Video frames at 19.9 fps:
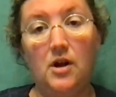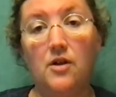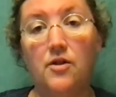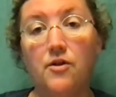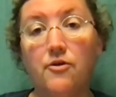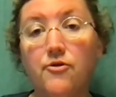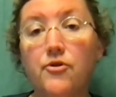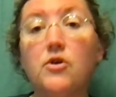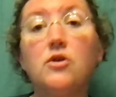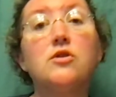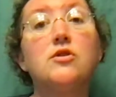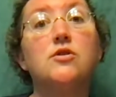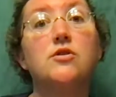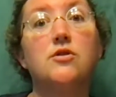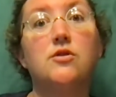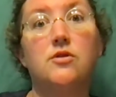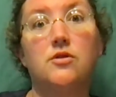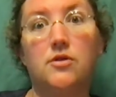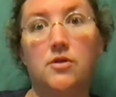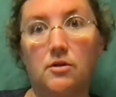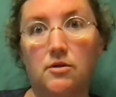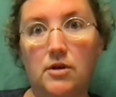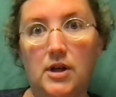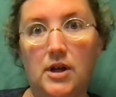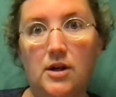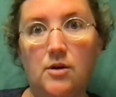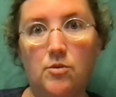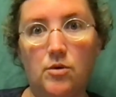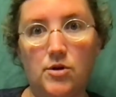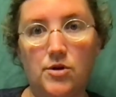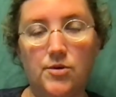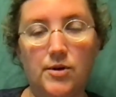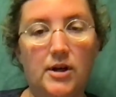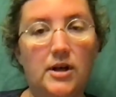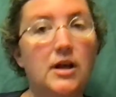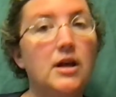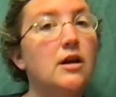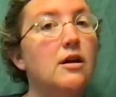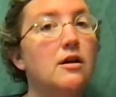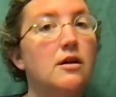The first 30 were
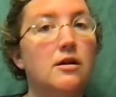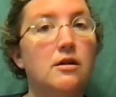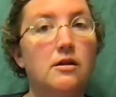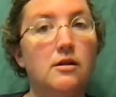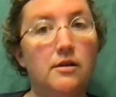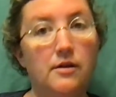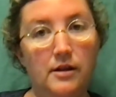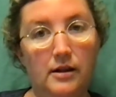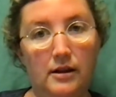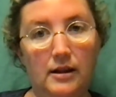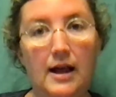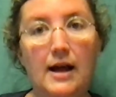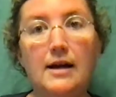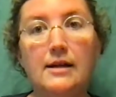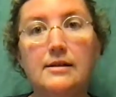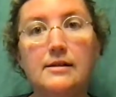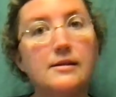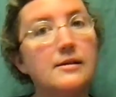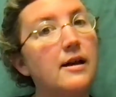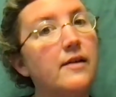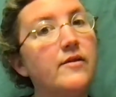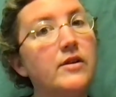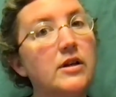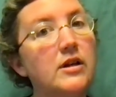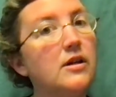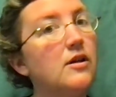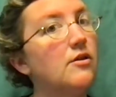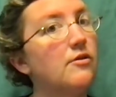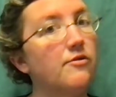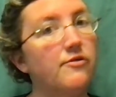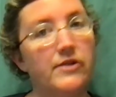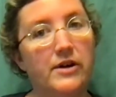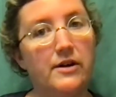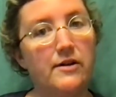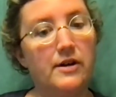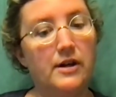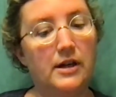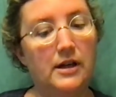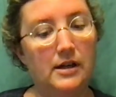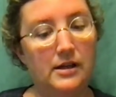tricky. The last 70 are
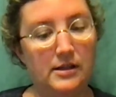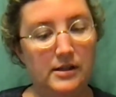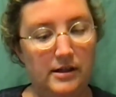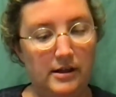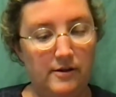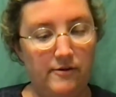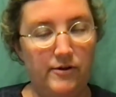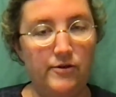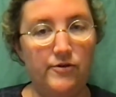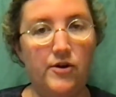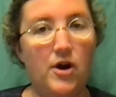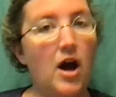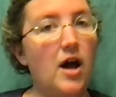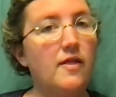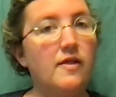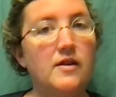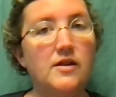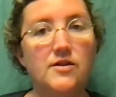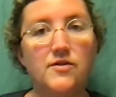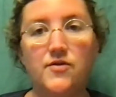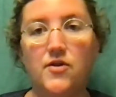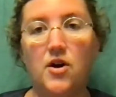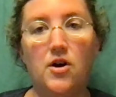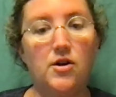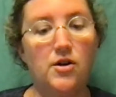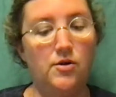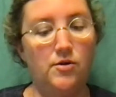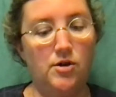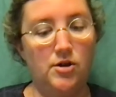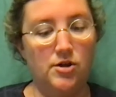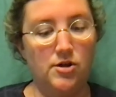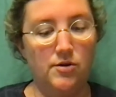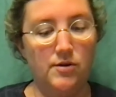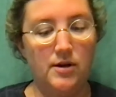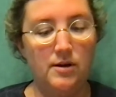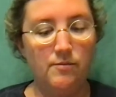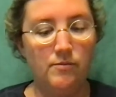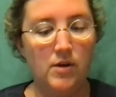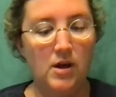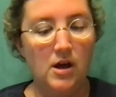very easy. If you've gotten this far, you can do
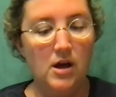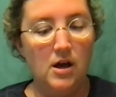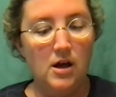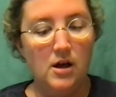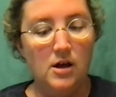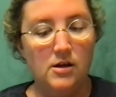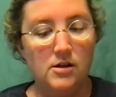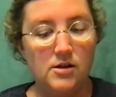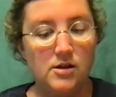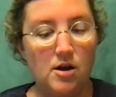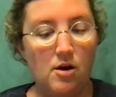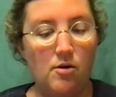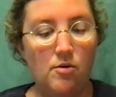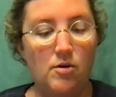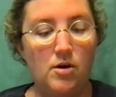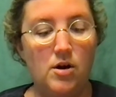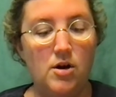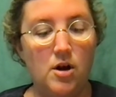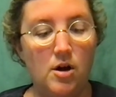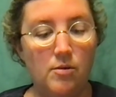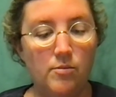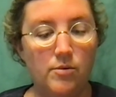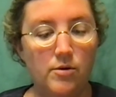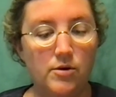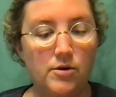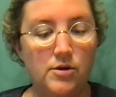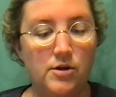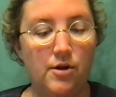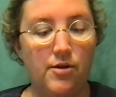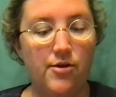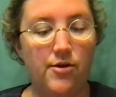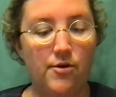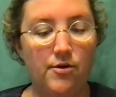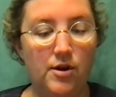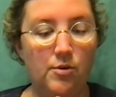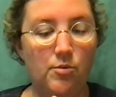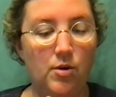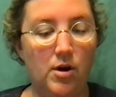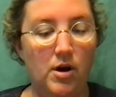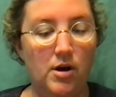it. So numbers
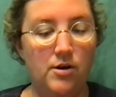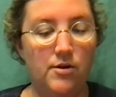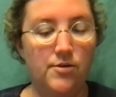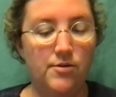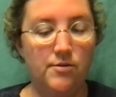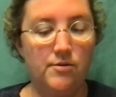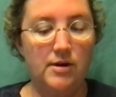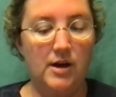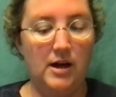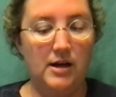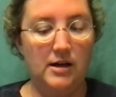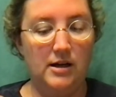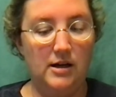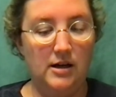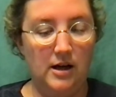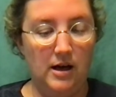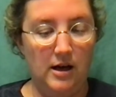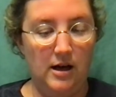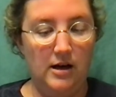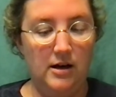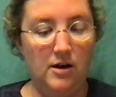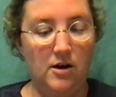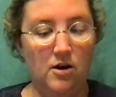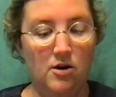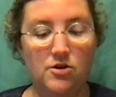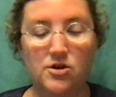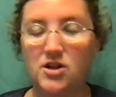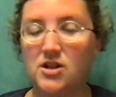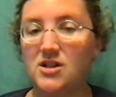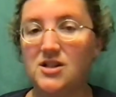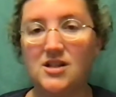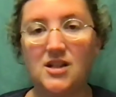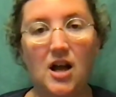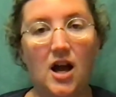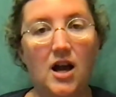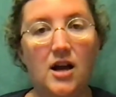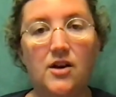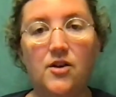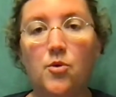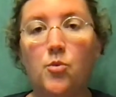31 through 99 are just
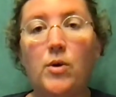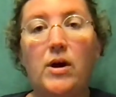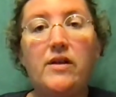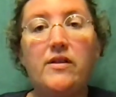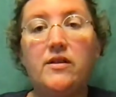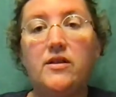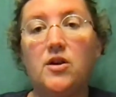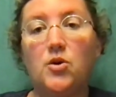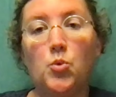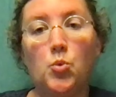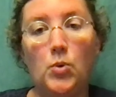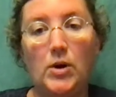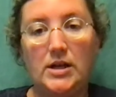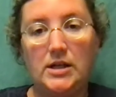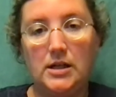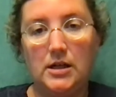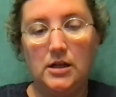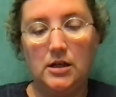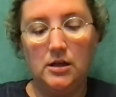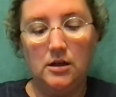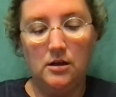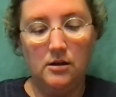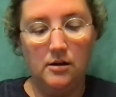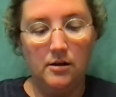signed the way that they're written.